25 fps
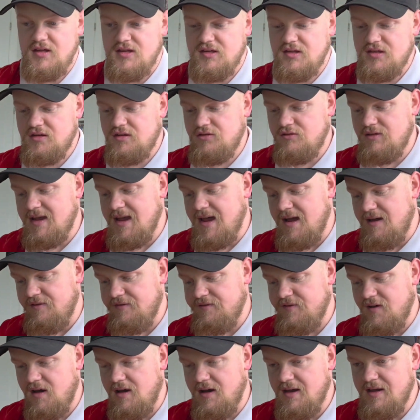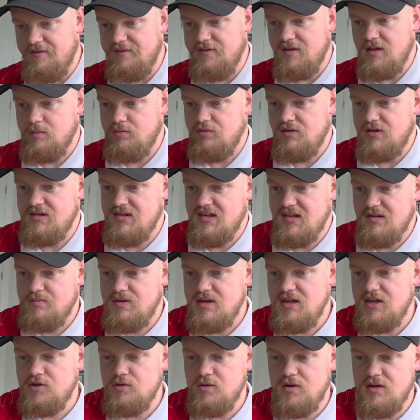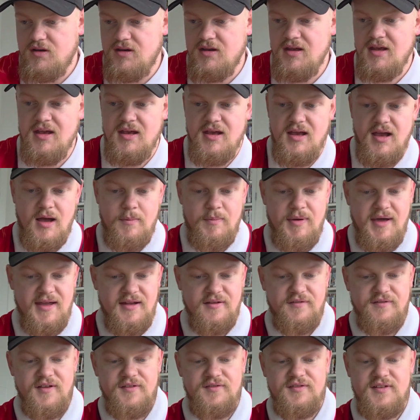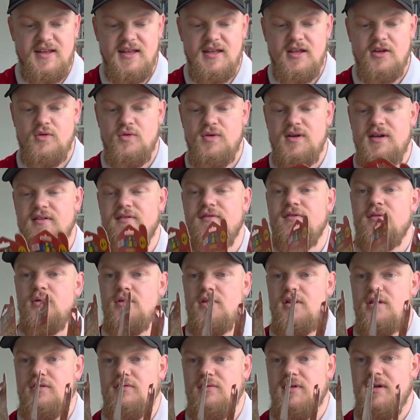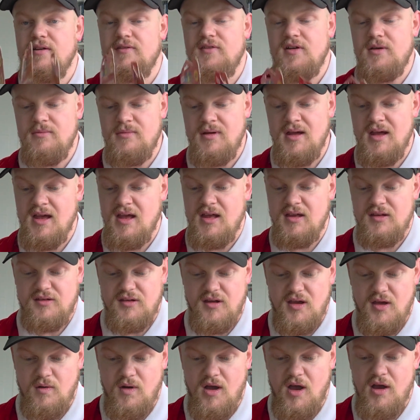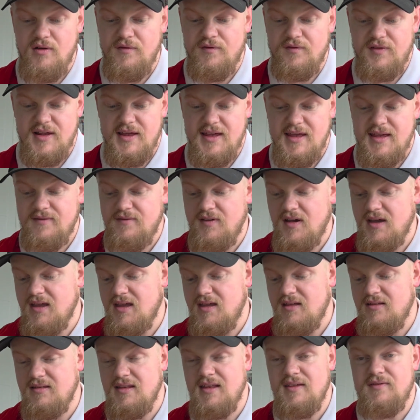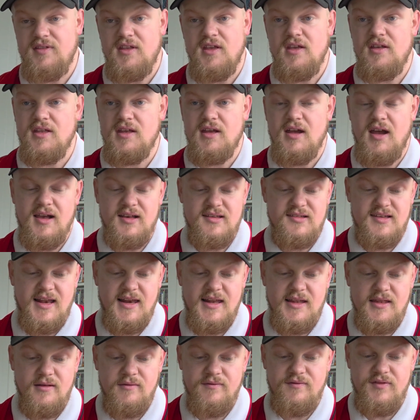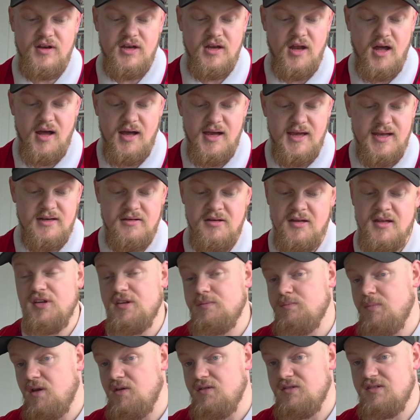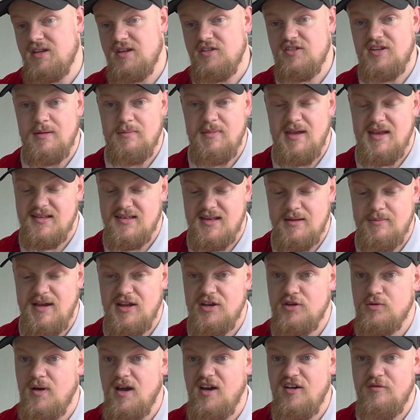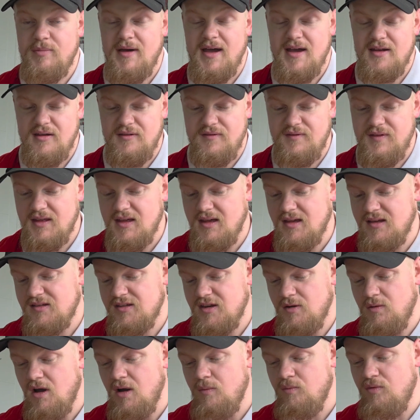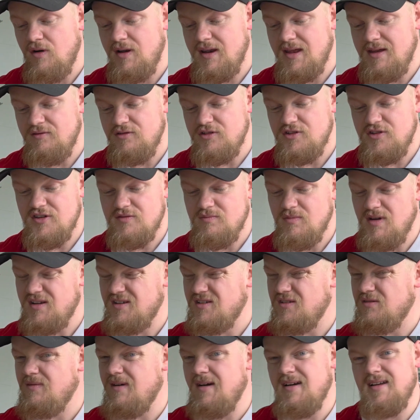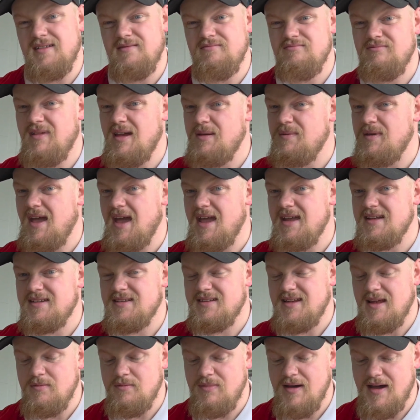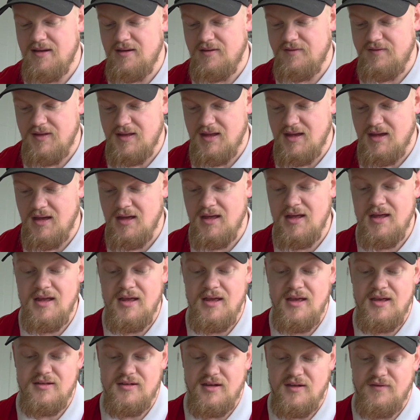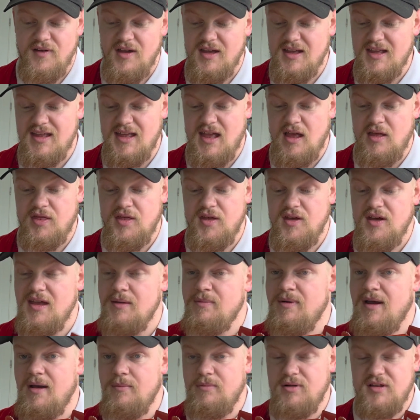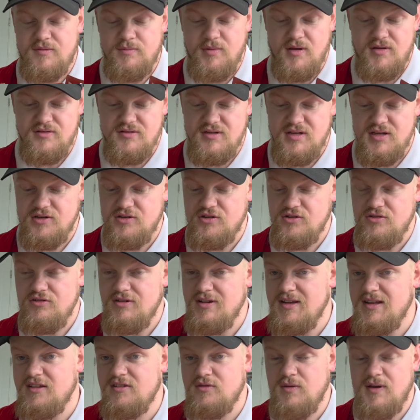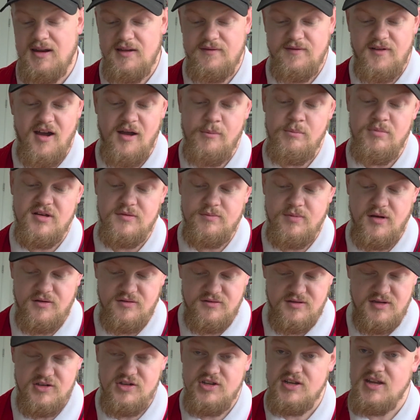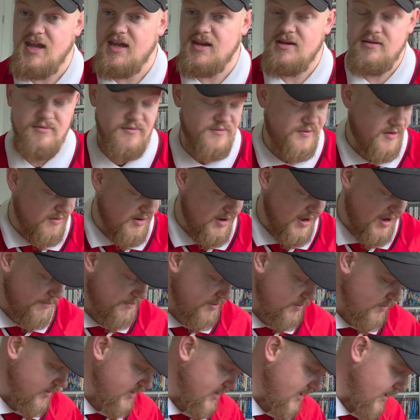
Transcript: there's 3 out of 5 for the Princess Peach one. I paid 15 quid for the 3 of them. So hopefully if the other guy's selling them for 9 plus postage, that makes it about £12 a figure. So I'll probably reduce mine to about maybe £8 to £10 a figure. So if I can get £30 plus postage, or at least 25 plus postage, again, very happy with